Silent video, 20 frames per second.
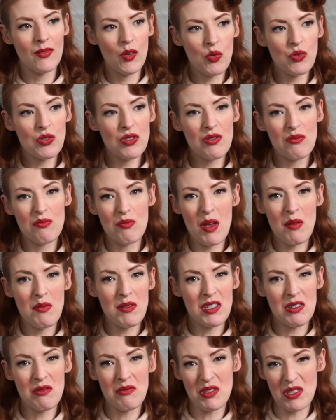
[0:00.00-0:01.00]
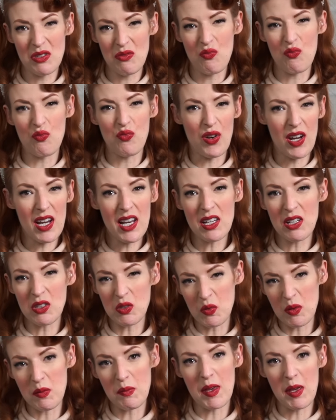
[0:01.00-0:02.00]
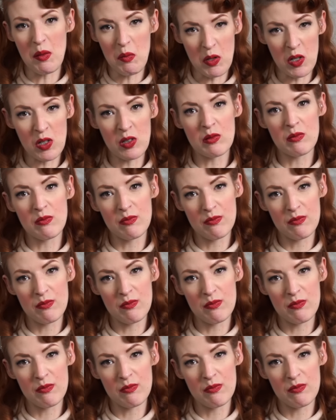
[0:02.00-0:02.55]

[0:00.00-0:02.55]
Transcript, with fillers: Also, maybe she was just really good with people.